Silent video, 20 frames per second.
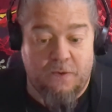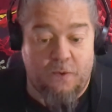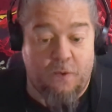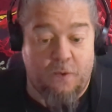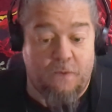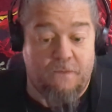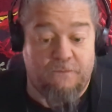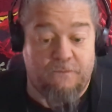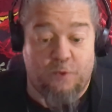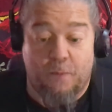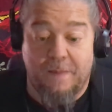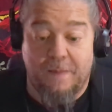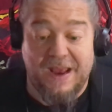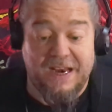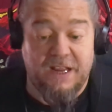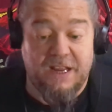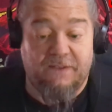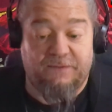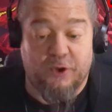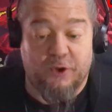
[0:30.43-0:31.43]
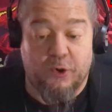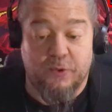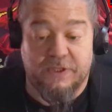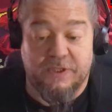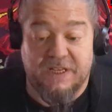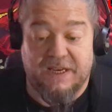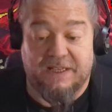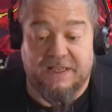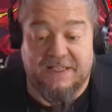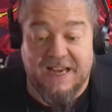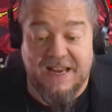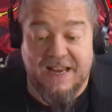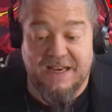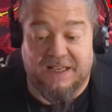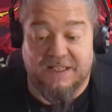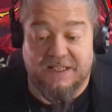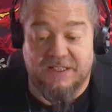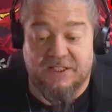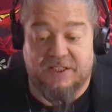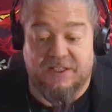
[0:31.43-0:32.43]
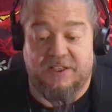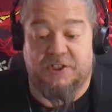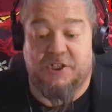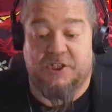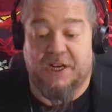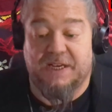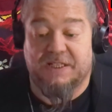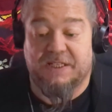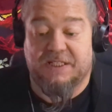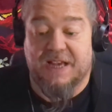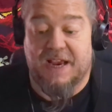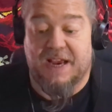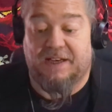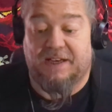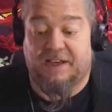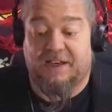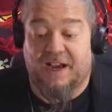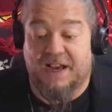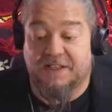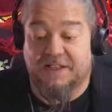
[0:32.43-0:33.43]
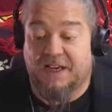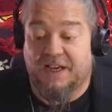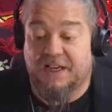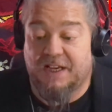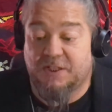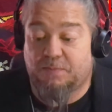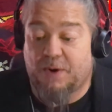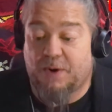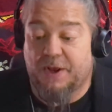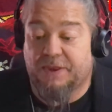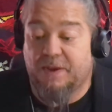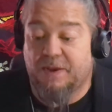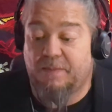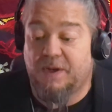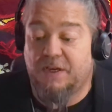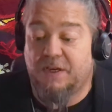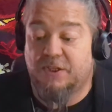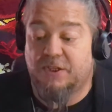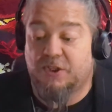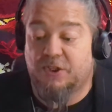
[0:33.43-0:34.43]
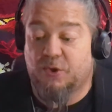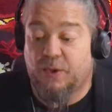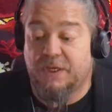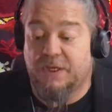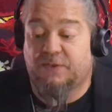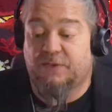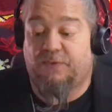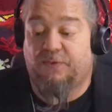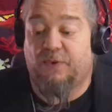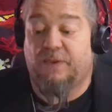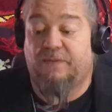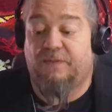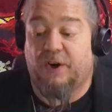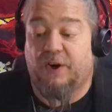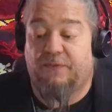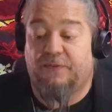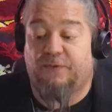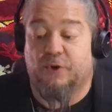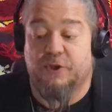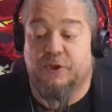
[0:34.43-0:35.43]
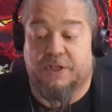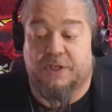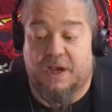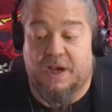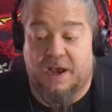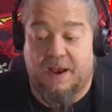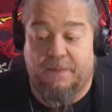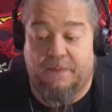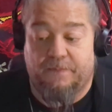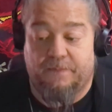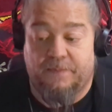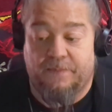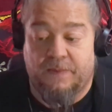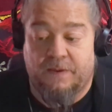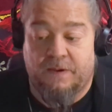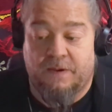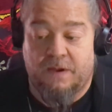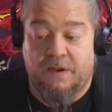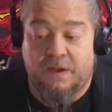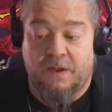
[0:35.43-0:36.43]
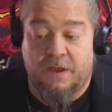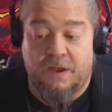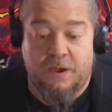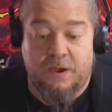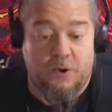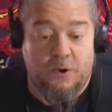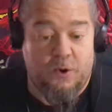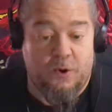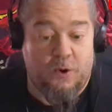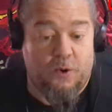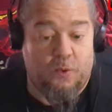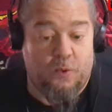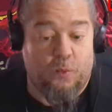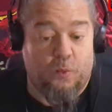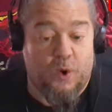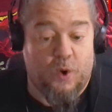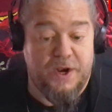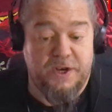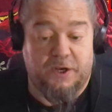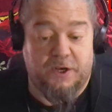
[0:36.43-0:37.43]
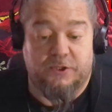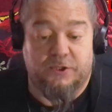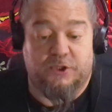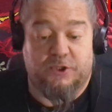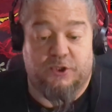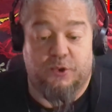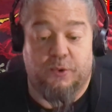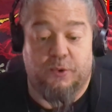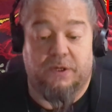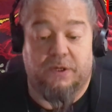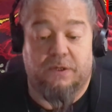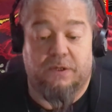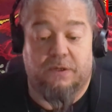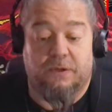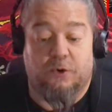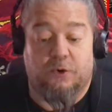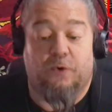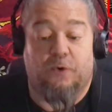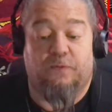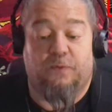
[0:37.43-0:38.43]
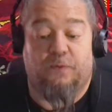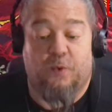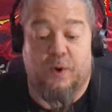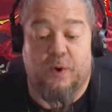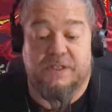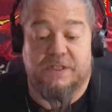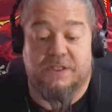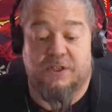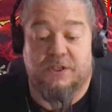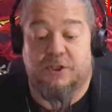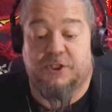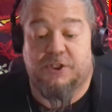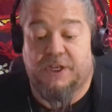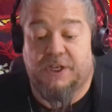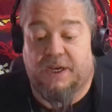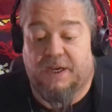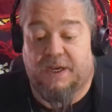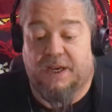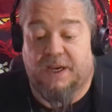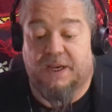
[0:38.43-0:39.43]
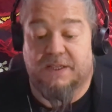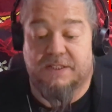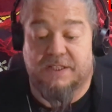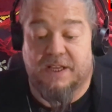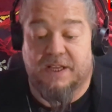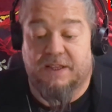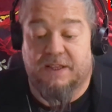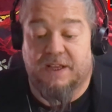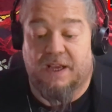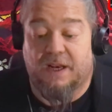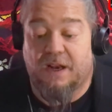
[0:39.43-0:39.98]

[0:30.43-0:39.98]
For many of those in attendance, the genocide in Gaza has brought them into the streets for the very first time. One young student, her voice shaking, said that